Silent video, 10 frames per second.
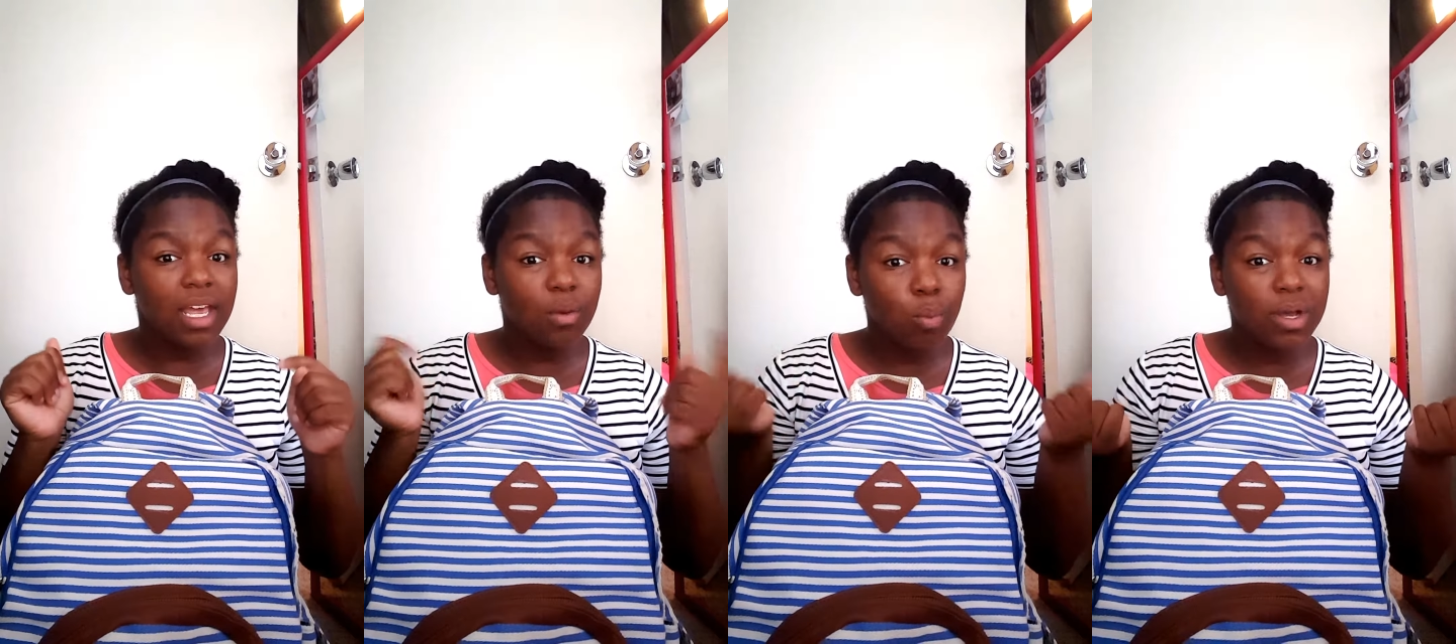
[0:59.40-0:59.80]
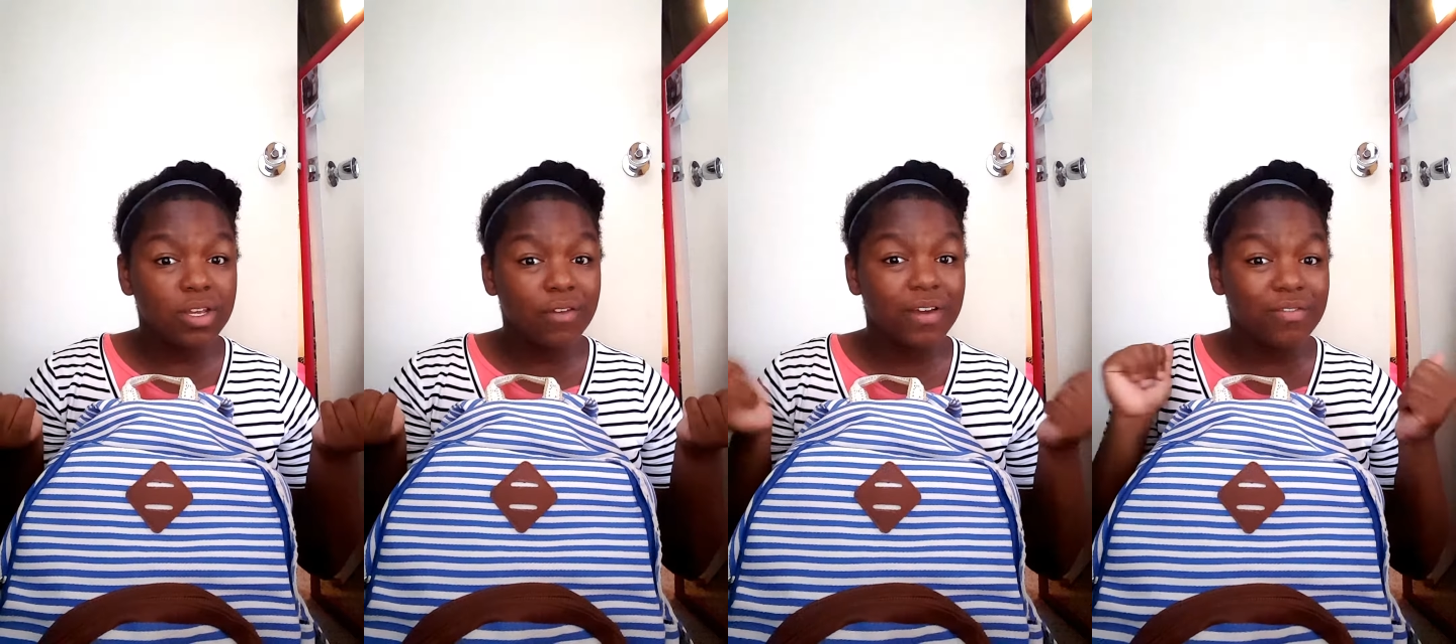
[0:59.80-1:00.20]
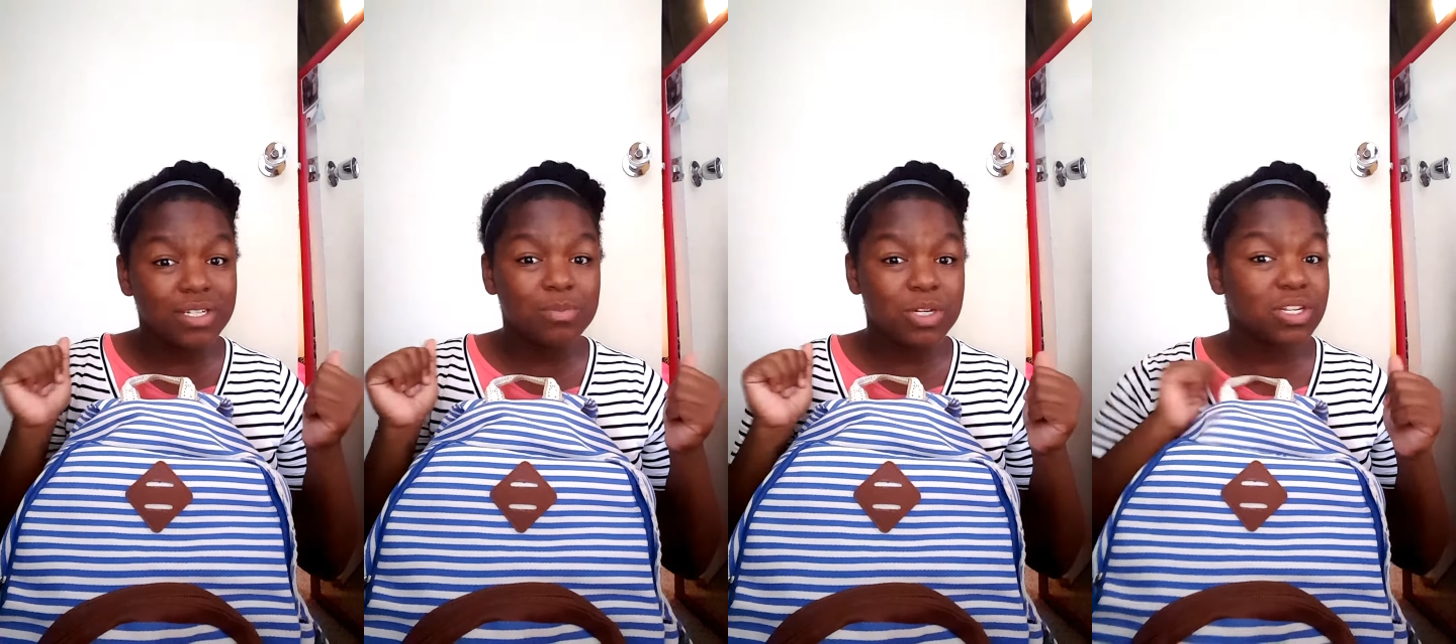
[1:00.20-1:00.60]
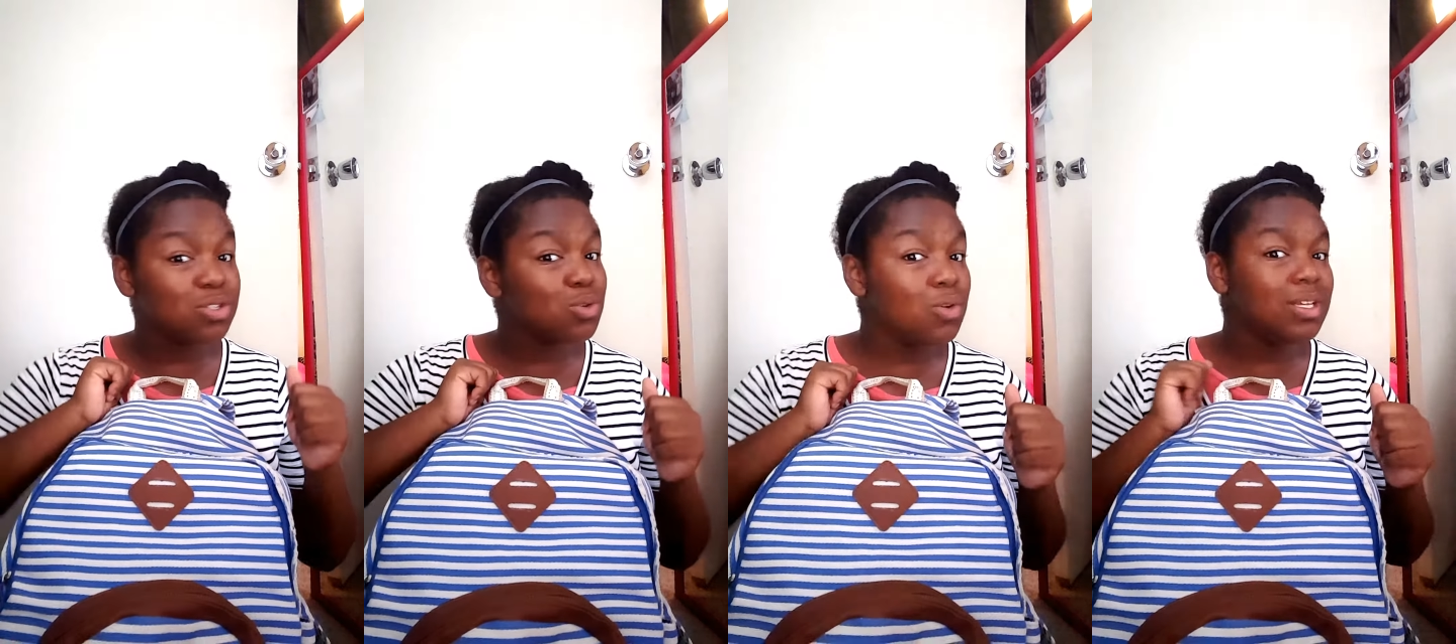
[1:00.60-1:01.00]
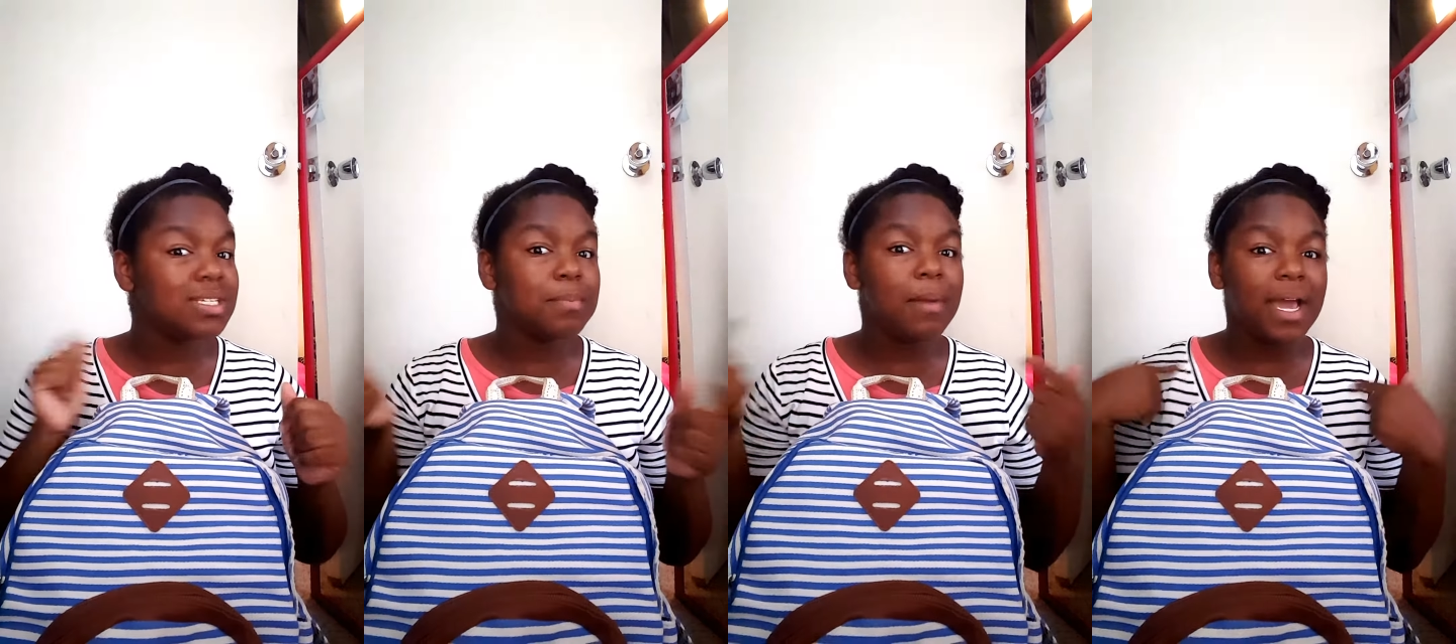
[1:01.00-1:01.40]
what your favorite subject in school is.
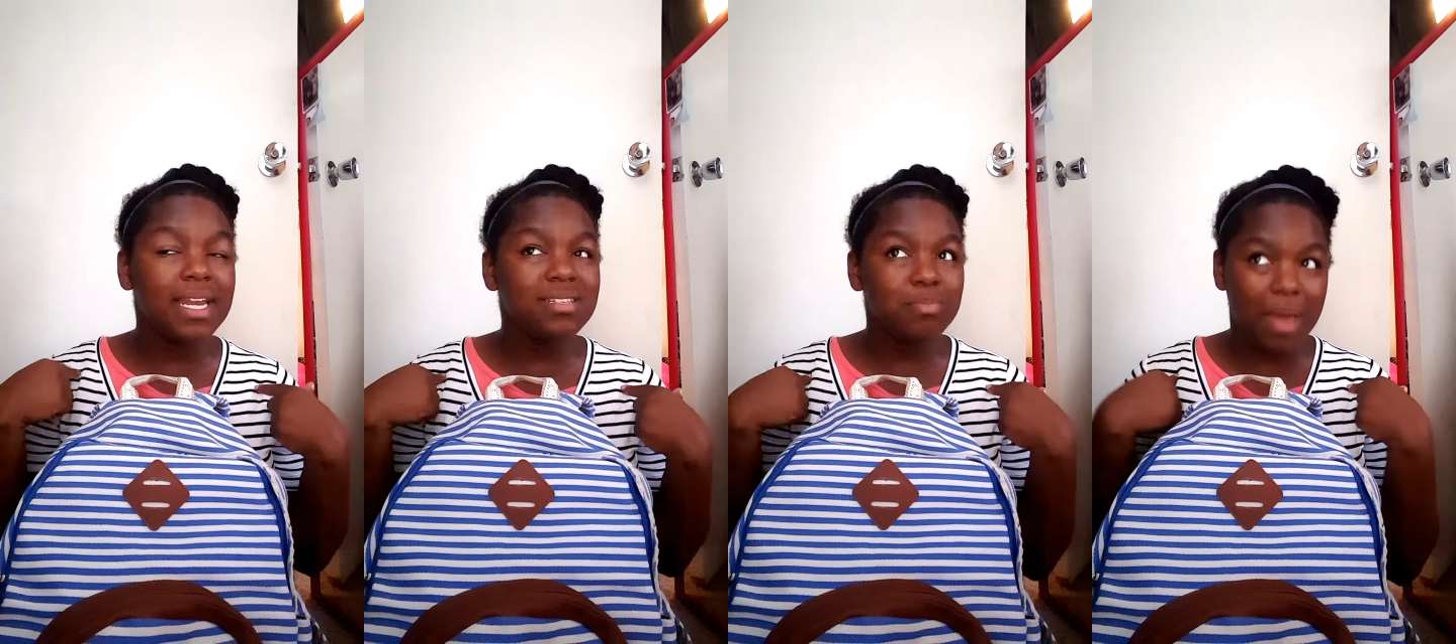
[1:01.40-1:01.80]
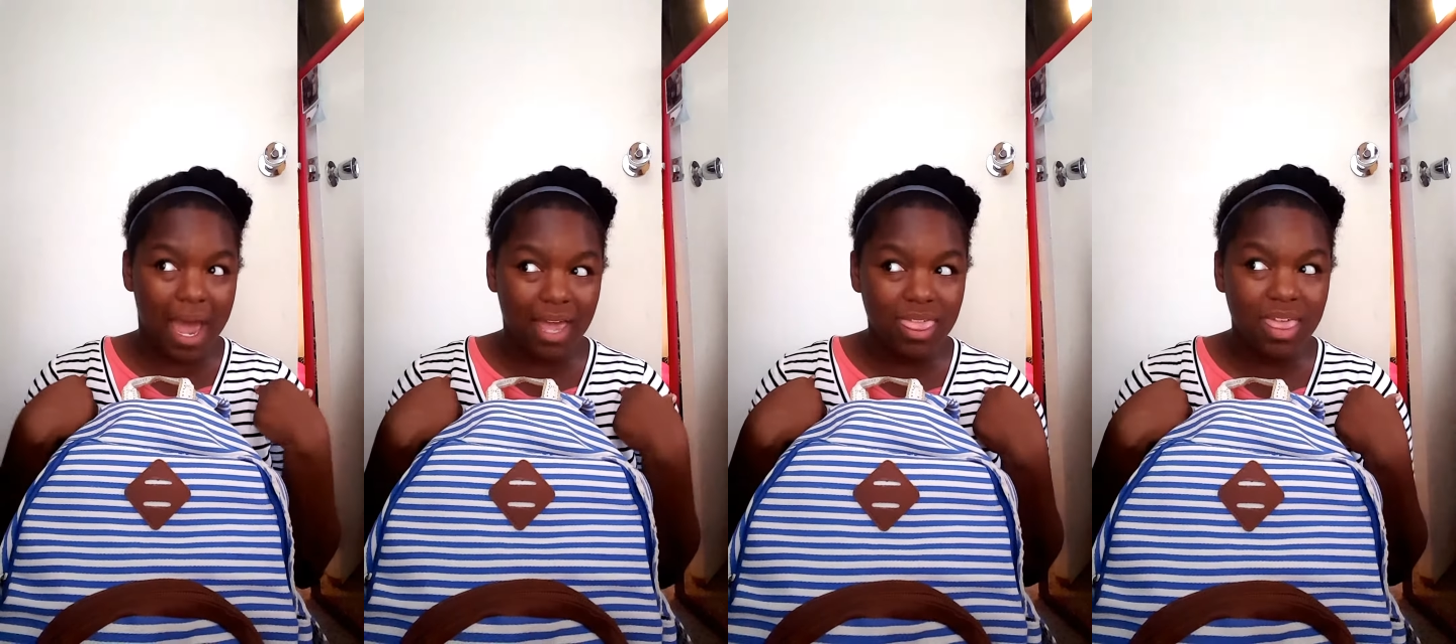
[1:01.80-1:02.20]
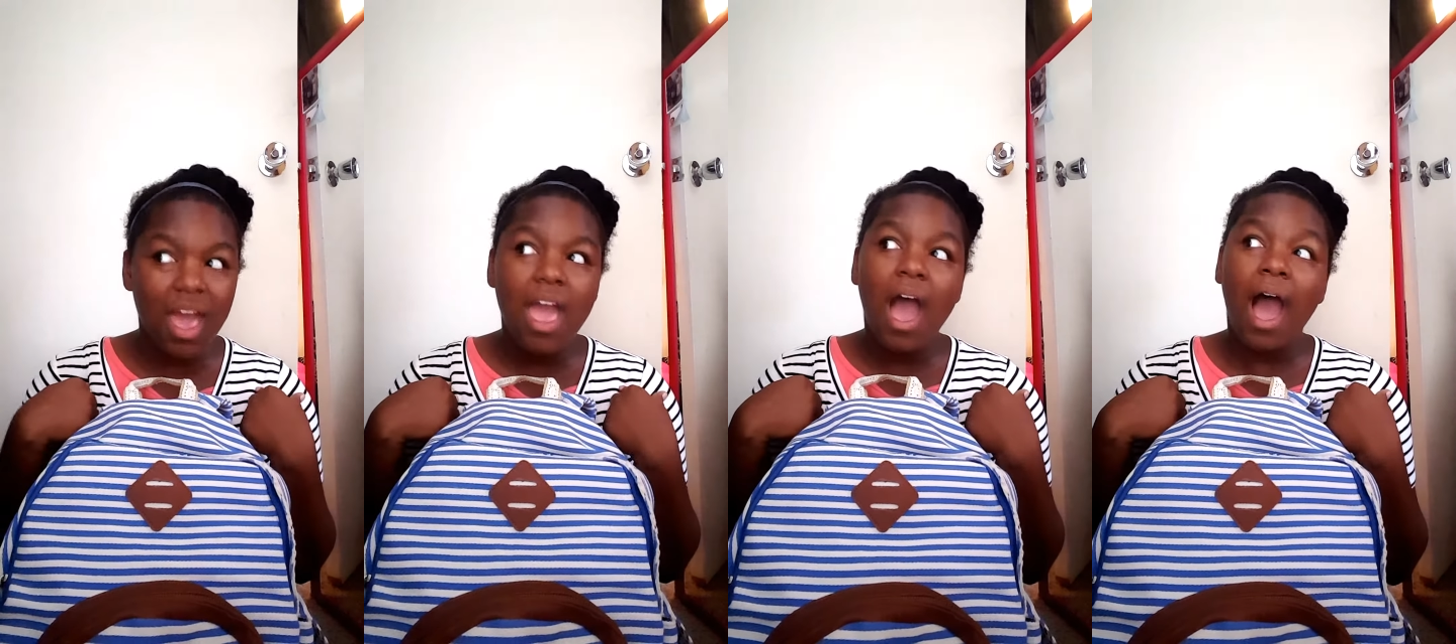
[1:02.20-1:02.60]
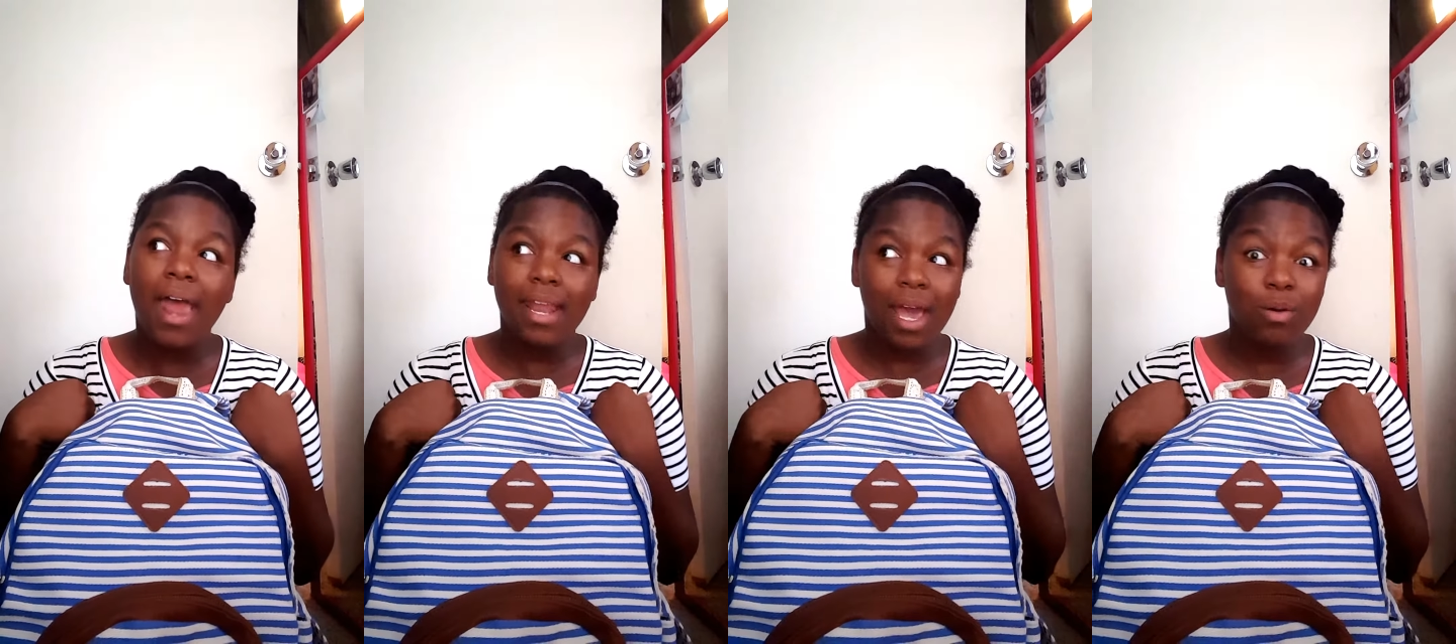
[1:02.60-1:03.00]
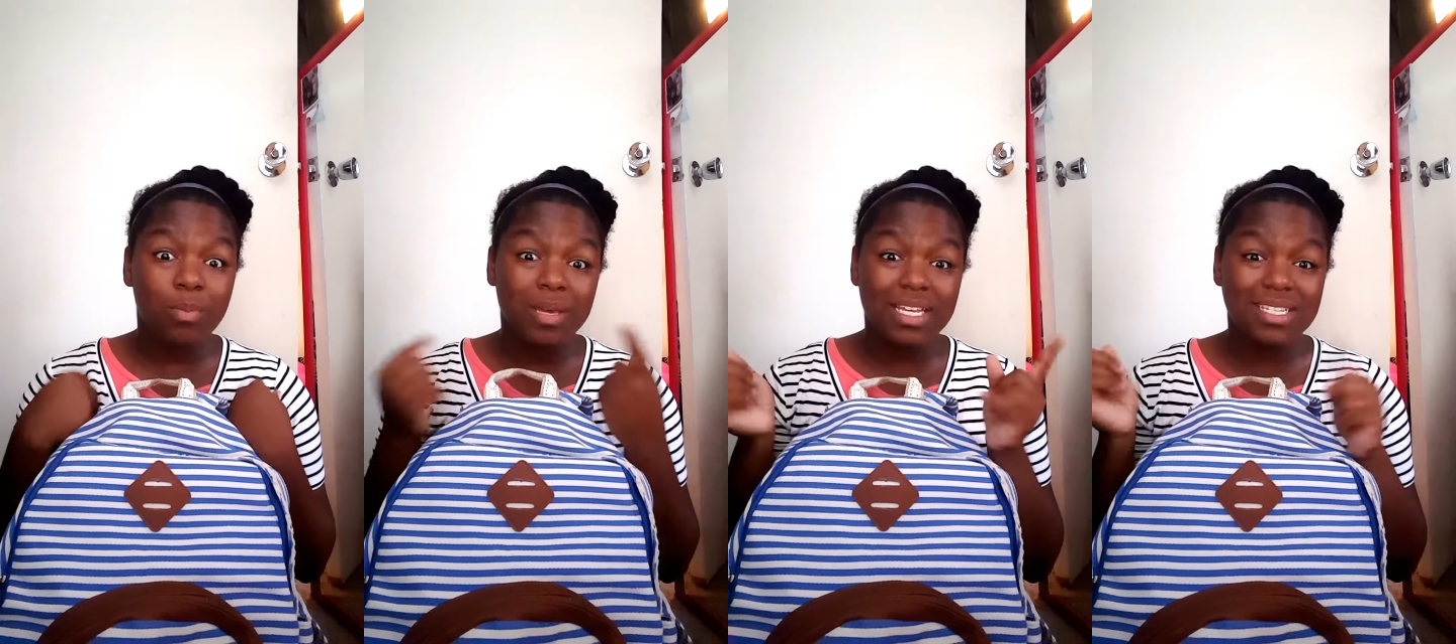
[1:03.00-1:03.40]
Mine is math and I will
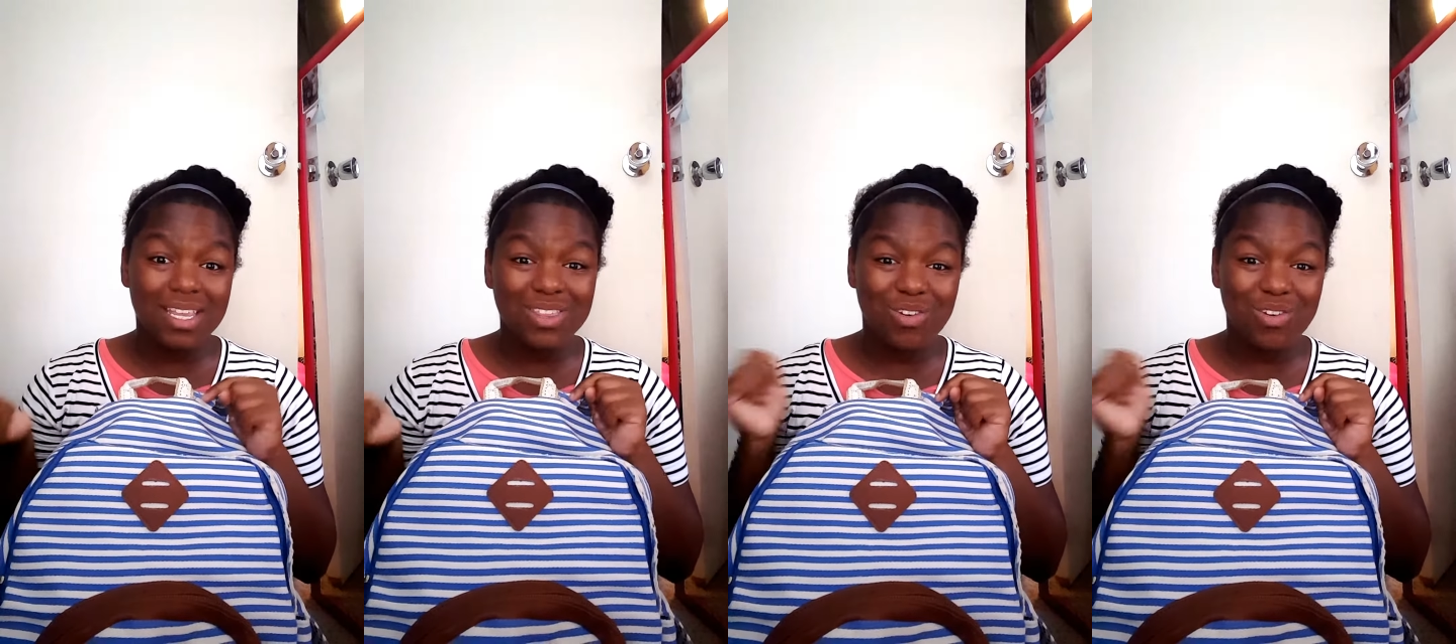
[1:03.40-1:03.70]
be in 10th